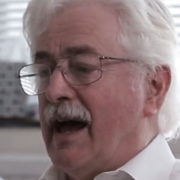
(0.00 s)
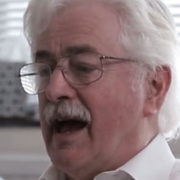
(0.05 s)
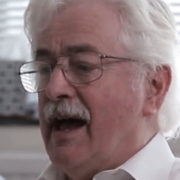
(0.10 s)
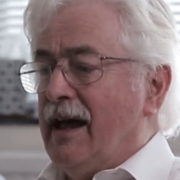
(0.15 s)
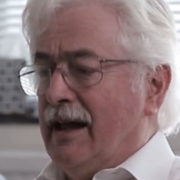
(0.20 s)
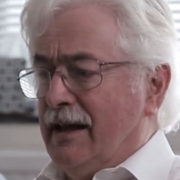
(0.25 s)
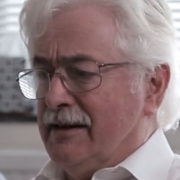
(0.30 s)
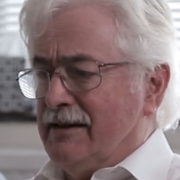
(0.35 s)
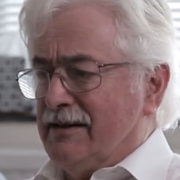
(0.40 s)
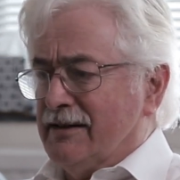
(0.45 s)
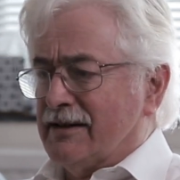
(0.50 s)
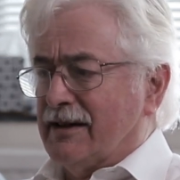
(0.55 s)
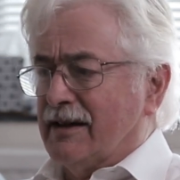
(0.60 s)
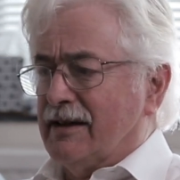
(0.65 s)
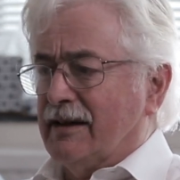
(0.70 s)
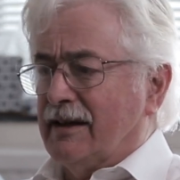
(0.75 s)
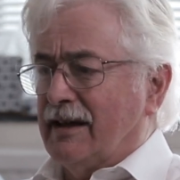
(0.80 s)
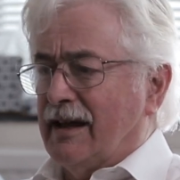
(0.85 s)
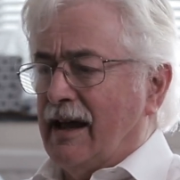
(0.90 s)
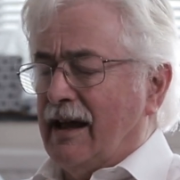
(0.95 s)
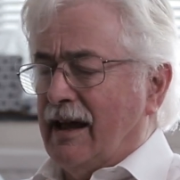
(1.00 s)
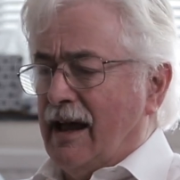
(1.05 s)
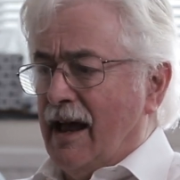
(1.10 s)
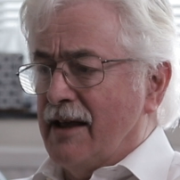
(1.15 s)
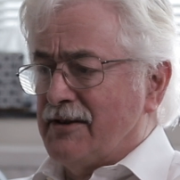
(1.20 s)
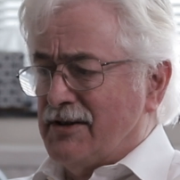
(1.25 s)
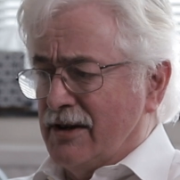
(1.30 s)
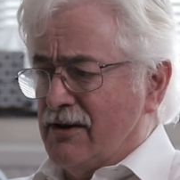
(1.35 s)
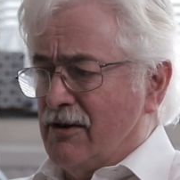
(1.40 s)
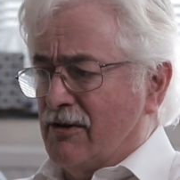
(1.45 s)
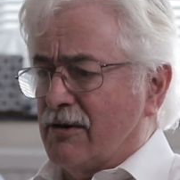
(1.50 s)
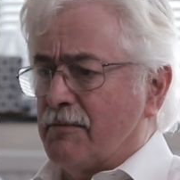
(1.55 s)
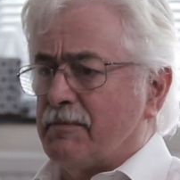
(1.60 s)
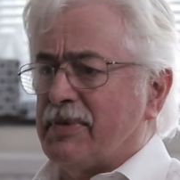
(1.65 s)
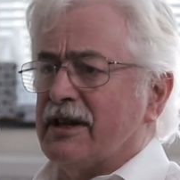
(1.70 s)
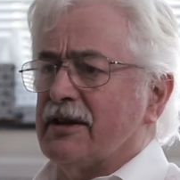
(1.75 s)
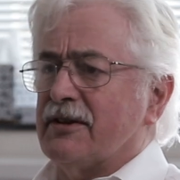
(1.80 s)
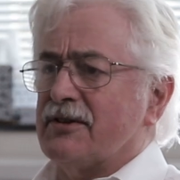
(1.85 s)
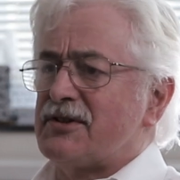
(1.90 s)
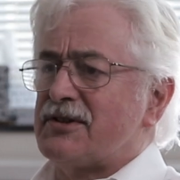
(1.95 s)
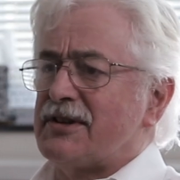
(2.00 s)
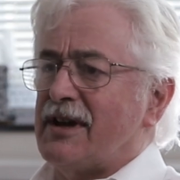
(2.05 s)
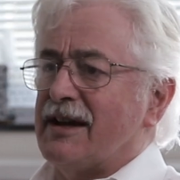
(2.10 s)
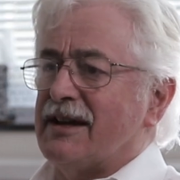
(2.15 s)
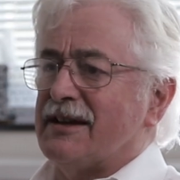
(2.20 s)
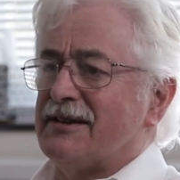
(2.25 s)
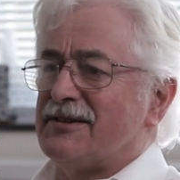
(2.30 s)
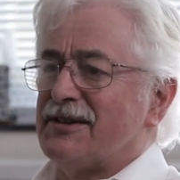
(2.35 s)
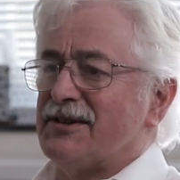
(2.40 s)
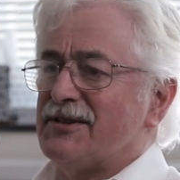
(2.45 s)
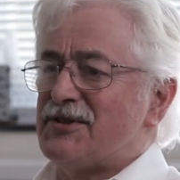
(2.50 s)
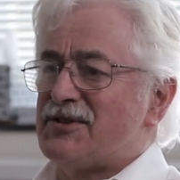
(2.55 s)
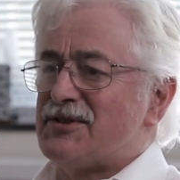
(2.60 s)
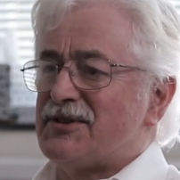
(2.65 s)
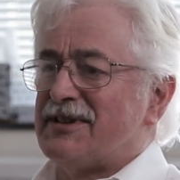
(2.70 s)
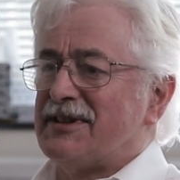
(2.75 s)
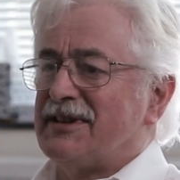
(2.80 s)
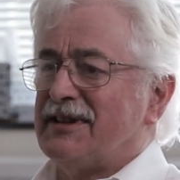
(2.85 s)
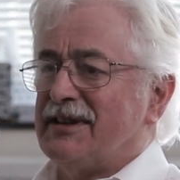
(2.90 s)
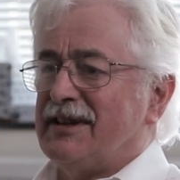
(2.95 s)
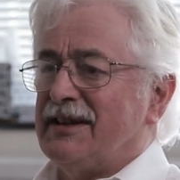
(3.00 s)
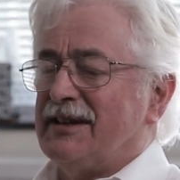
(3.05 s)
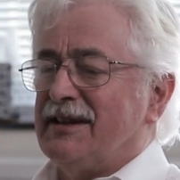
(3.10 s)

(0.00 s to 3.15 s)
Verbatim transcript: And as a European scientist,